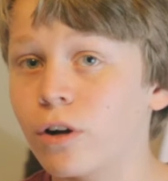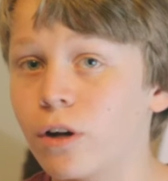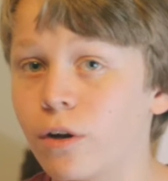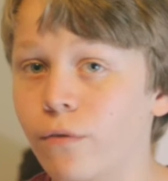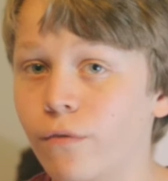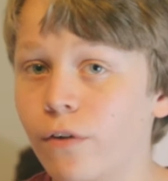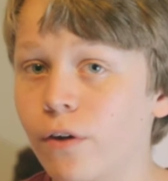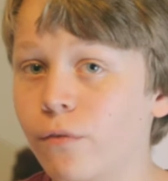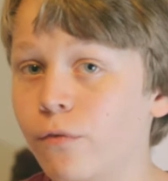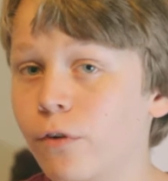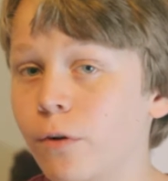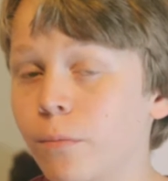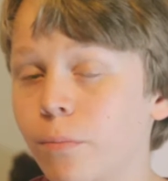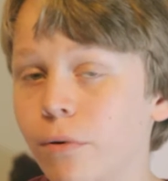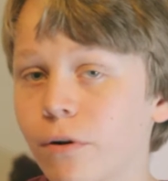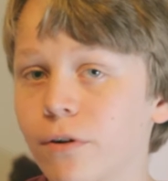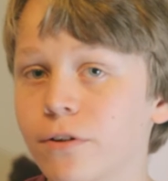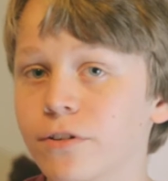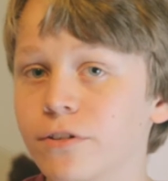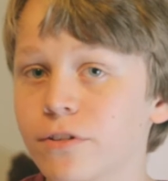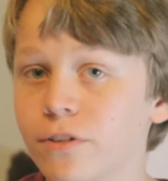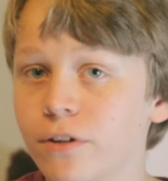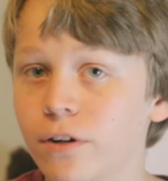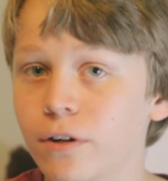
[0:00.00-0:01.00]
of every
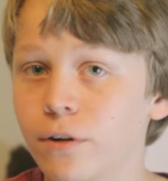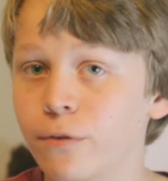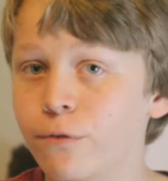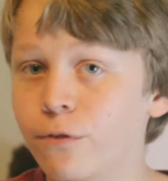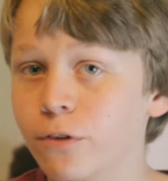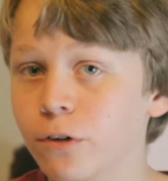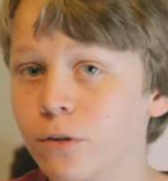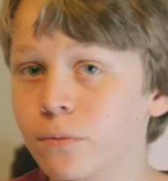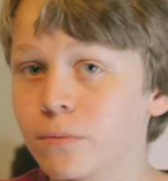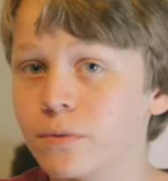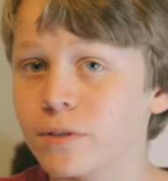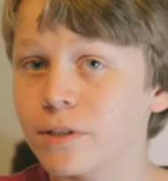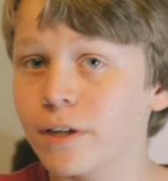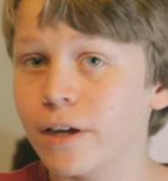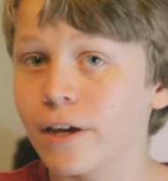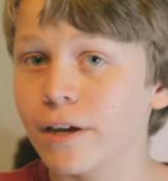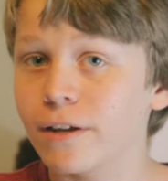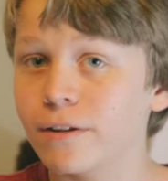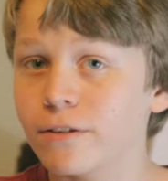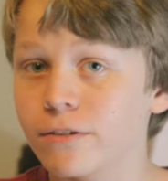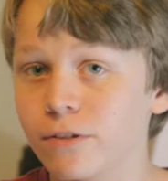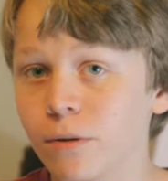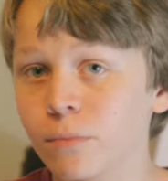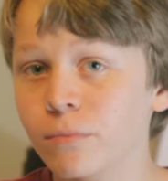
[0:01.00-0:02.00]
person on a film
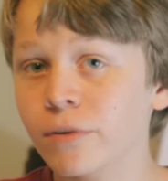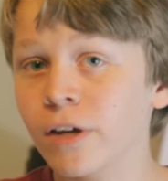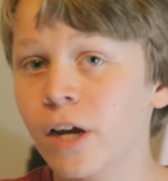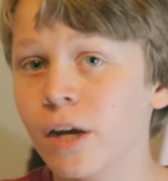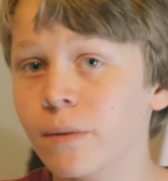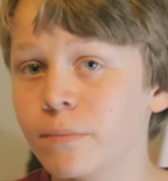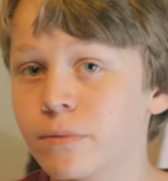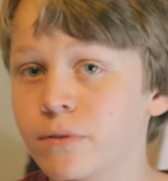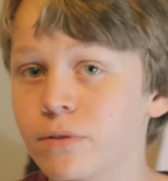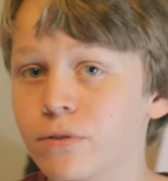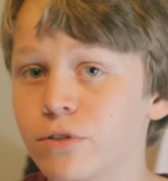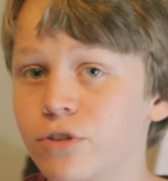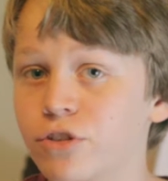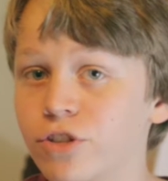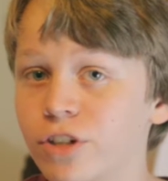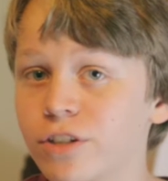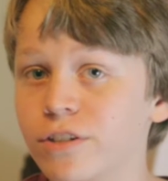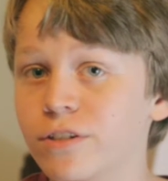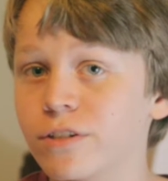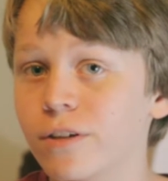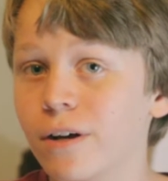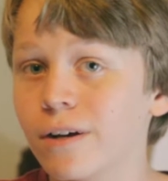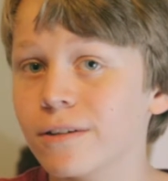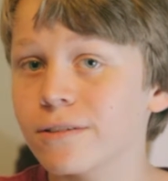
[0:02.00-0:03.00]
set, sometimes there's
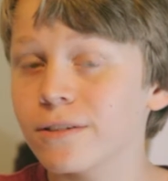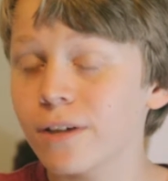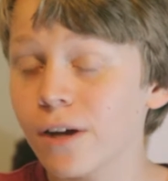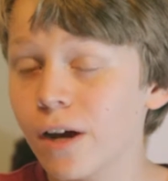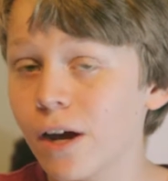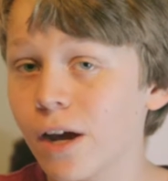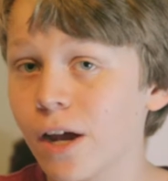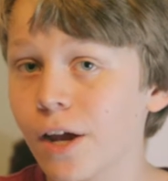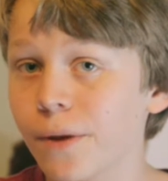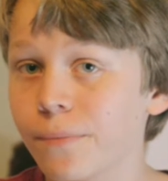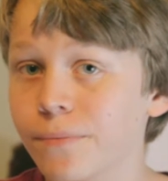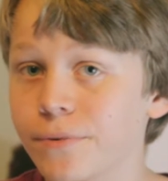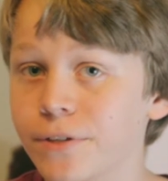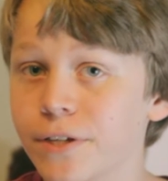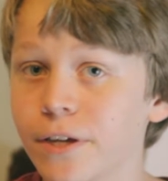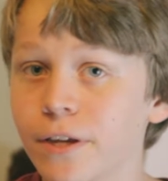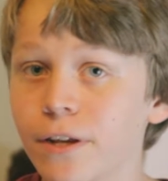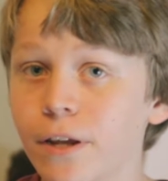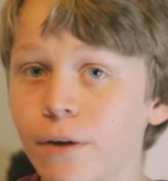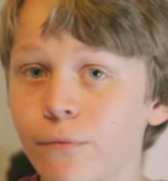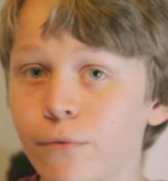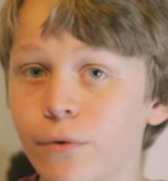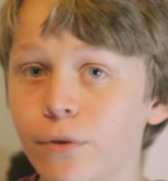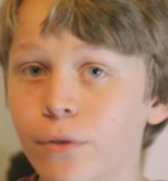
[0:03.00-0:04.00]
just not time to
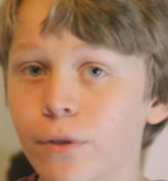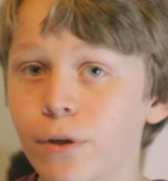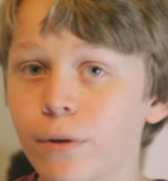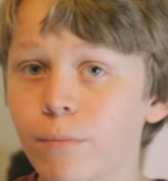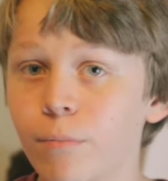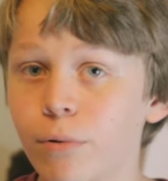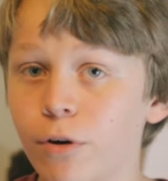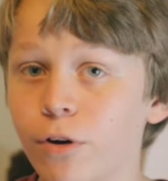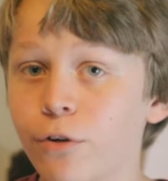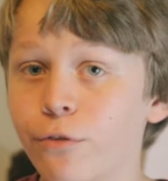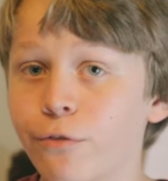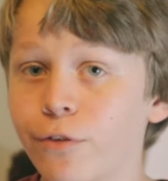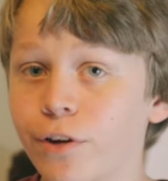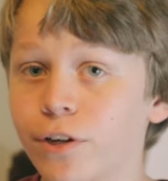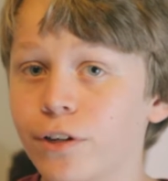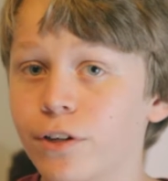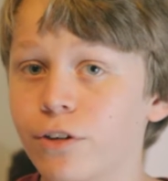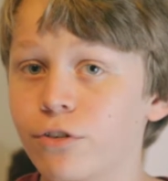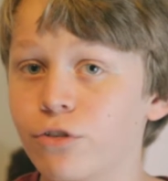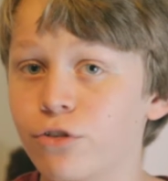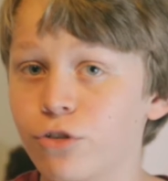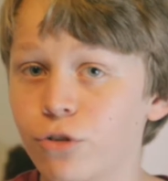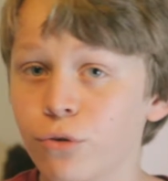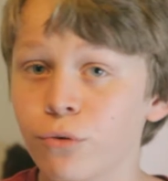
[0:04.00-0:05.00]
get everything perfect
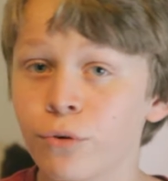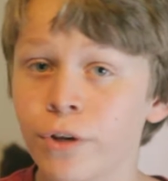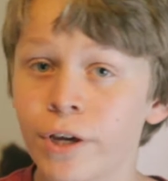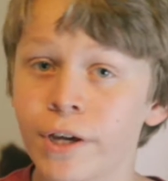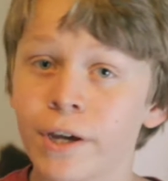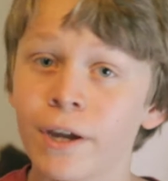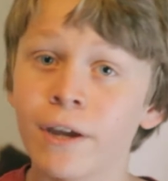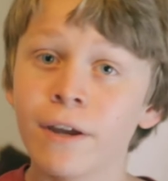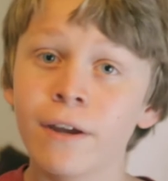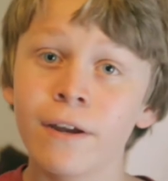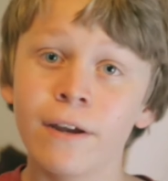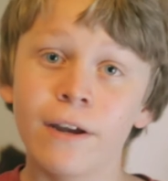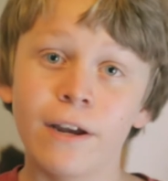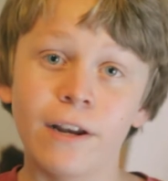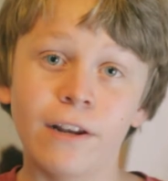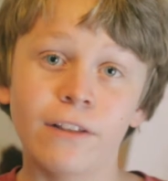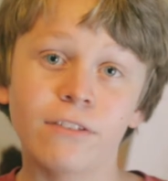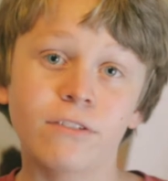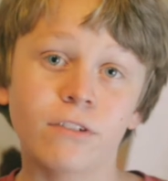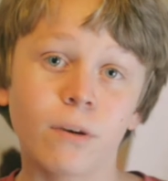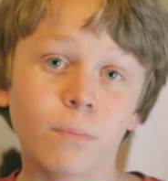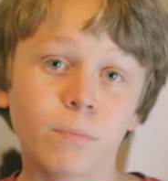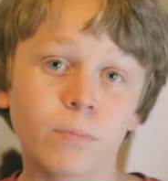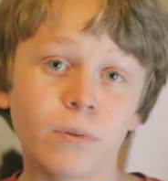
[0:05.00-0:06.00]
in shooting, and
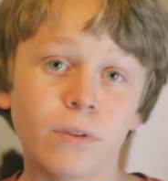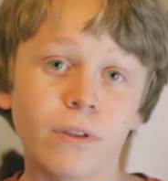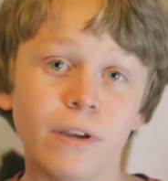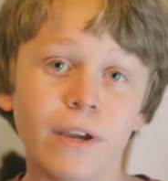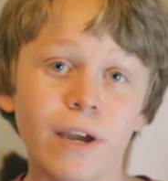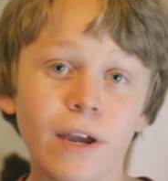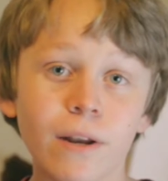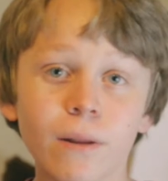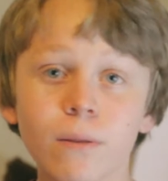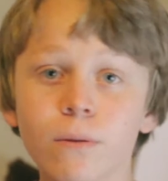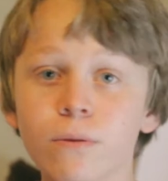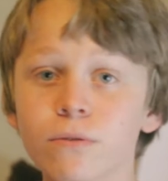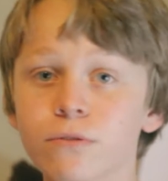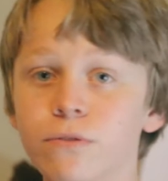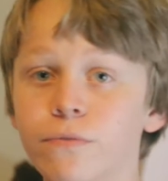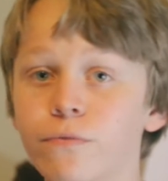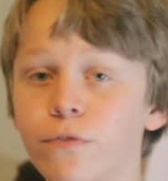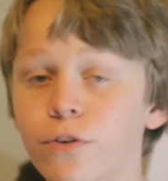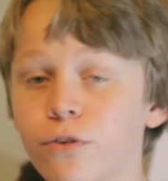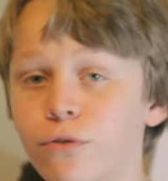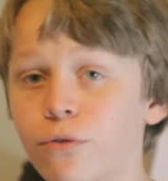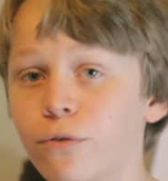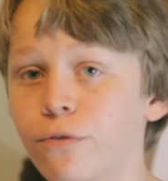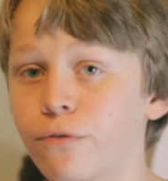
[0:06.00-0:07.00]
it's up to the editors and
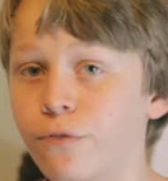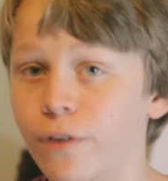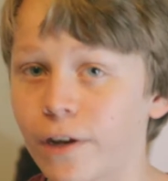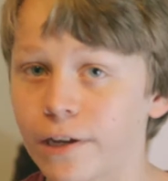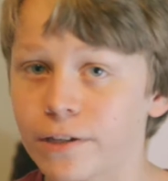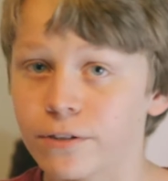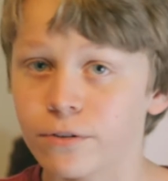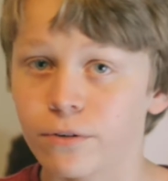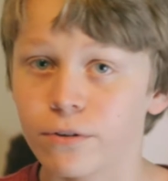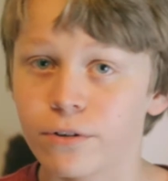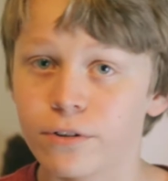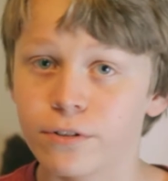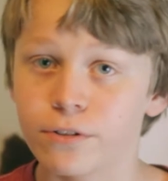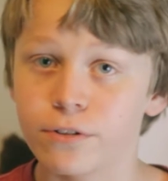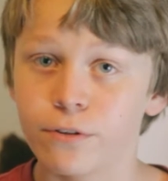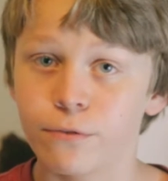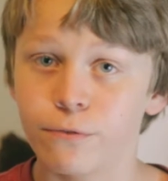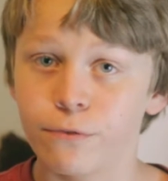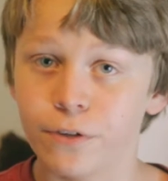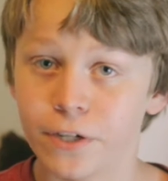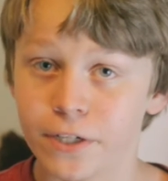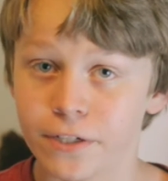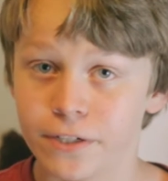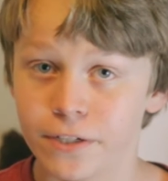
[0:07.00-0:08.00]
visual effects artists
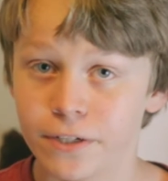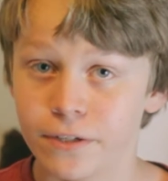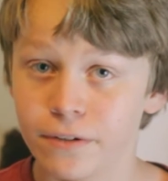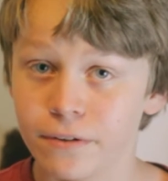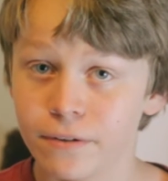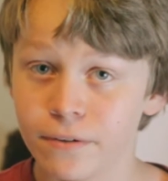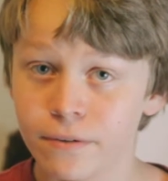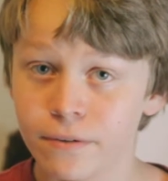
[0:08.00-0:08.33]
to fix it.